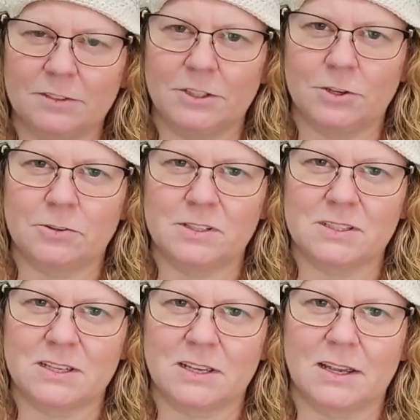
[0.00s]

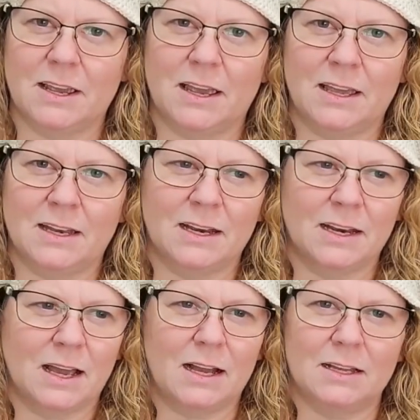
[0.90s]
noticing,
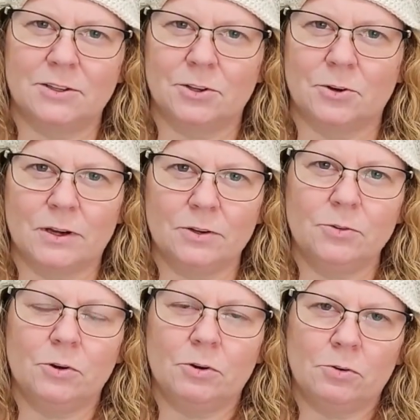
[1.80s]
and I
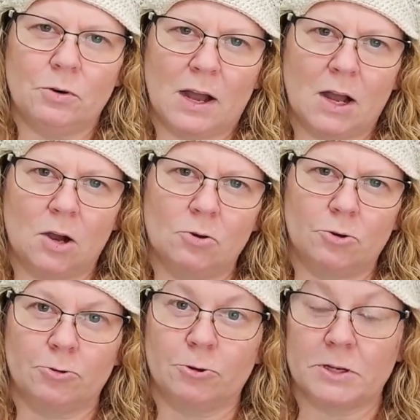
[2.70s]
don't know how
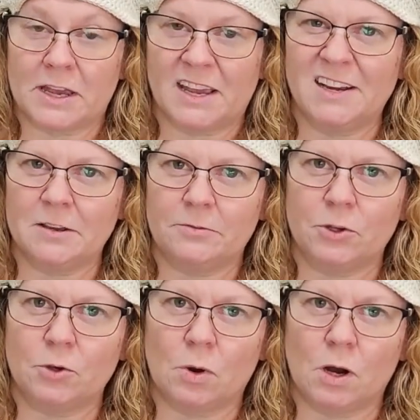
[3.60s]
creative
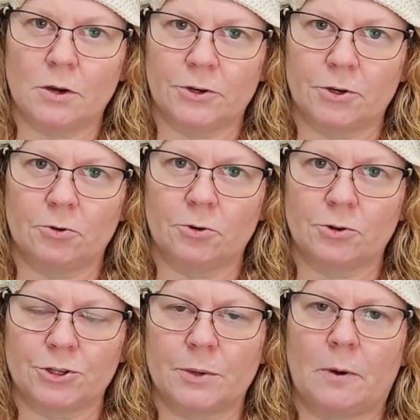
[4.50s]
you are in your
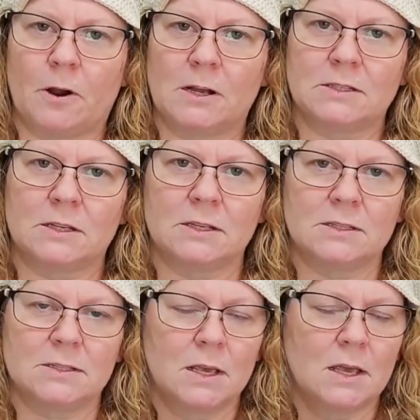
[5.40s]
crochet
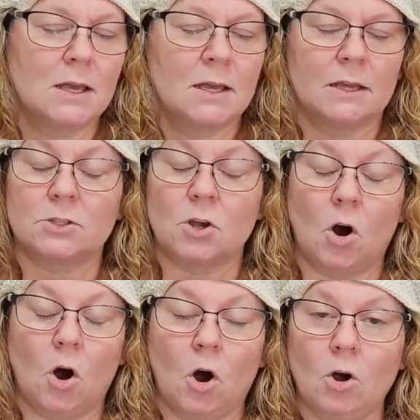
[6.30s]
process, it's
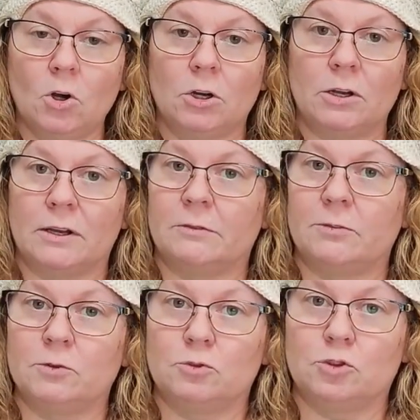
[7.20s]
all good if
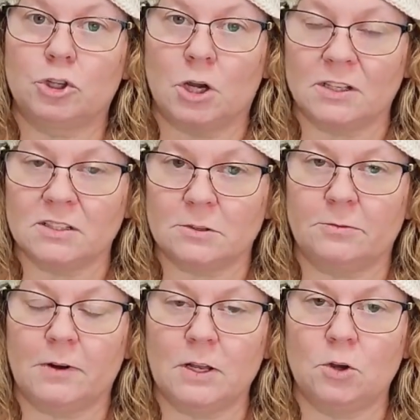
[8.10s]
you just
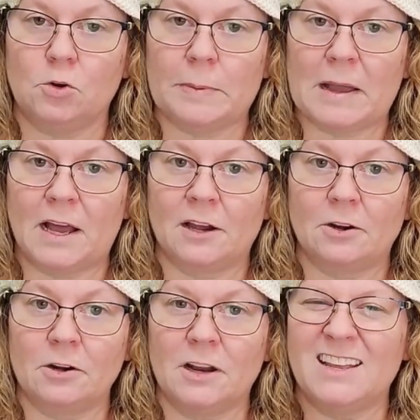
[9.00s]
follow a
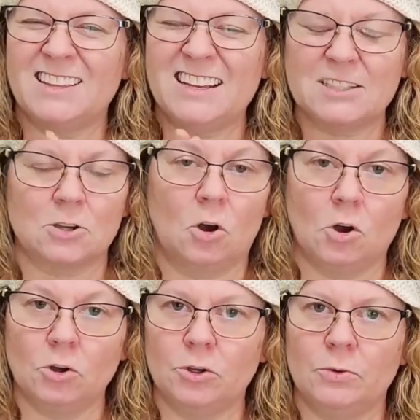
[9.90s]
pattern and that's
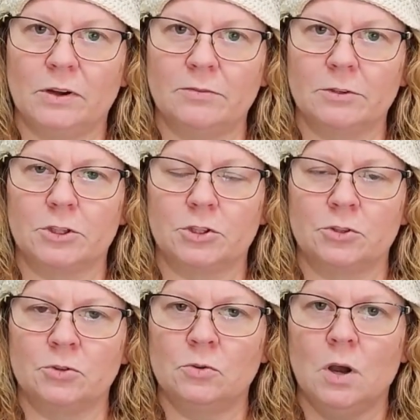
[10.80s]
all you ever
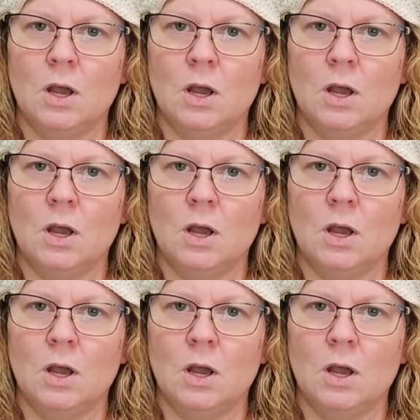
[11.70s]
do.